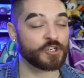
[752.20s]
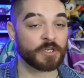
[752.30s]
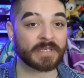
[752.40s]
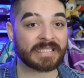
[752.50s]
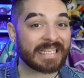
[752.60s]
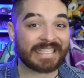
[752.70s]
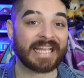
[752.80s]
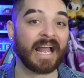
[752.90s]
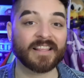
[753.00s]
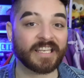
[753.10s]
she was the
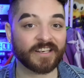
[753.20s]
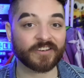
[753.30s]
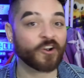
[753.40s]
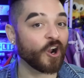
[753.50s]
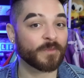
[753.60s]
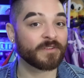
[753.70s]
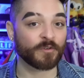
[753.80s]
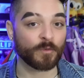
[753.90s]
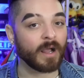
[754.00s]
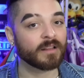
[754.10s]
Italian Carmen
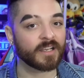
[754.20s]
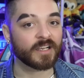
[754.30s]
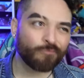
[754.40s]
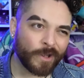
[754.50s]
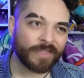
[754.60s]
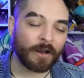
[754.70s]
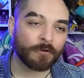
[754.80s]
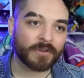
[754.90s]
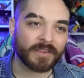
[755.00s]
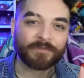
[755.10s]
Farala,
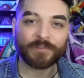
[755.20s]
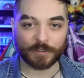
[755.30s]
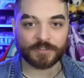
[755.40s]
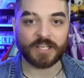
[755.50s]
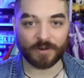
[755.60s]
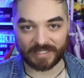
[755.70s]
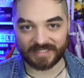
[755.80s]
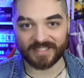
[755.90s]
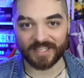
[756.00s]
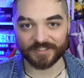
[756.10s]
without the fierce sewing
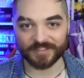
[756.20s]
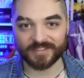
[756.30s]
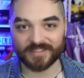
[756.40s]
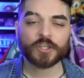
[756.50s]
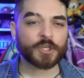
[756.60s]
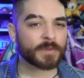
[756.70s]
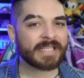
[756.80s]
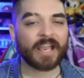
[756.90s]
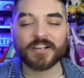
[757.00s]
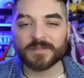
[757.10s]
skills. She was
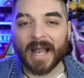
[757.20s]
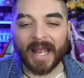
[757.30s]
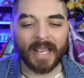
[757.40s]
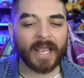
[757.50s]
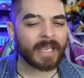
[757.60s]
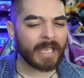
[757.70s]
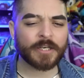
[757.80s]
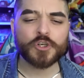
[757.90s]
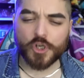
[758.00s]
charismatic and